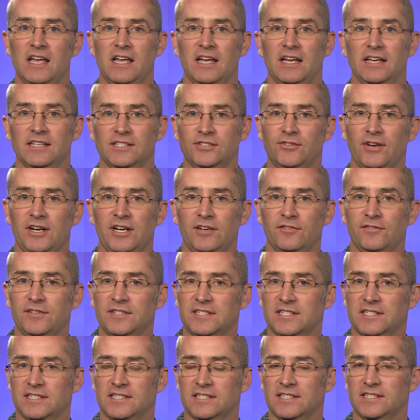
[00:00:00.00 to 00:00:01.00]
As great a
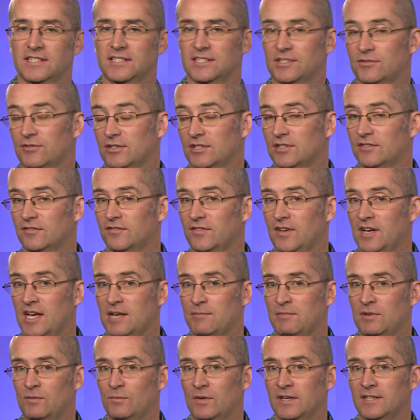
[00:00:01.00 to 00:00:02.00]
physicist as Richard
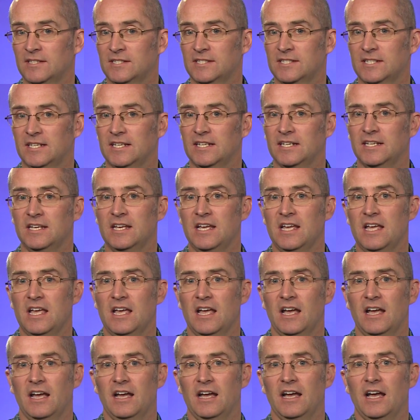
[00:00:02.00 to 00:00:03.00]
Feynman once said,
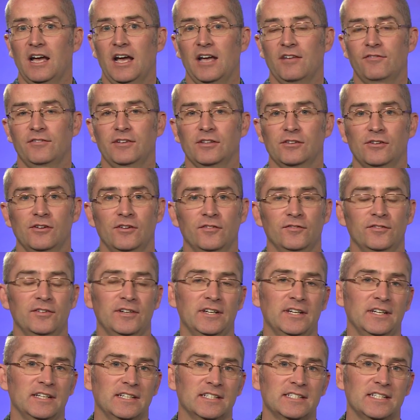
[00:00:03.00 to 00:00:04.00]
uh, I feel
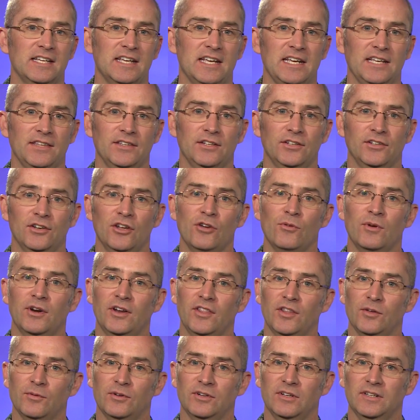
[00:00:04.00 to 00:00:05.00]
confident in saying that no one in
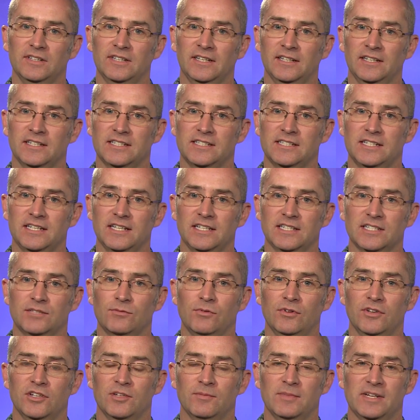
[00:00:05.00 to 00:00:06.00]
the world understands
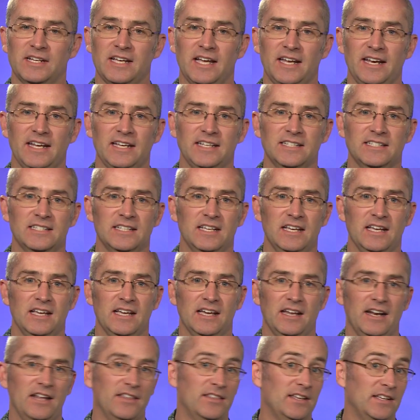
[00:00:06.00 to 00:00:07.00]
quantum mechanics,
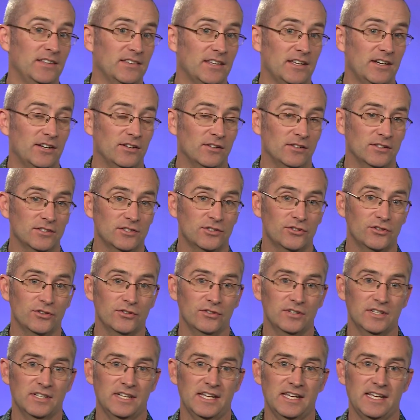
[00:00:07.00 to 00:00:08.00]
and I think that holds
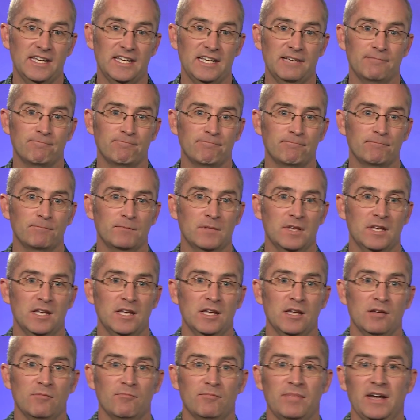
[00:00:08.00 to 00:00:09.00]
true today.
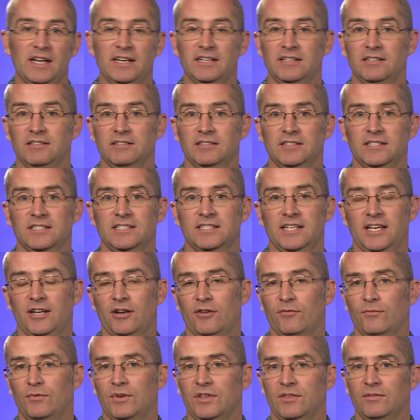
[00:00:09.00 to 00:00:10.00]
But to start
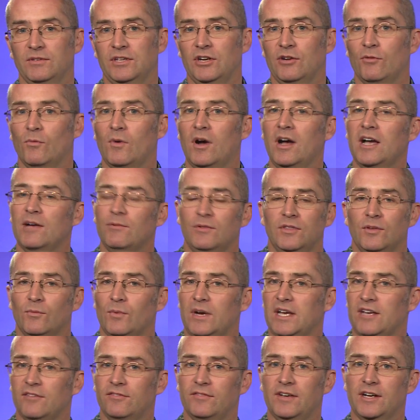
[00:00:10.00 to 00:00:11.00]
off with, you know, why would the
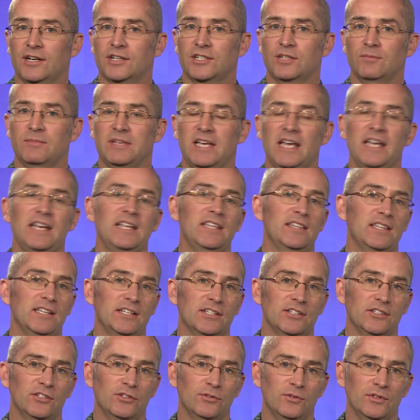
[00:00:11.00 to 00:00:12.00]
wave function be anything
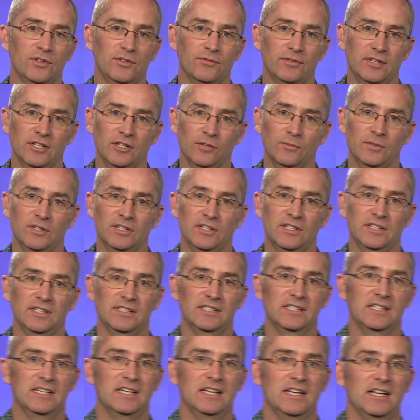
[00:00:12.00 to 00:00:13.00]
to do with the real world?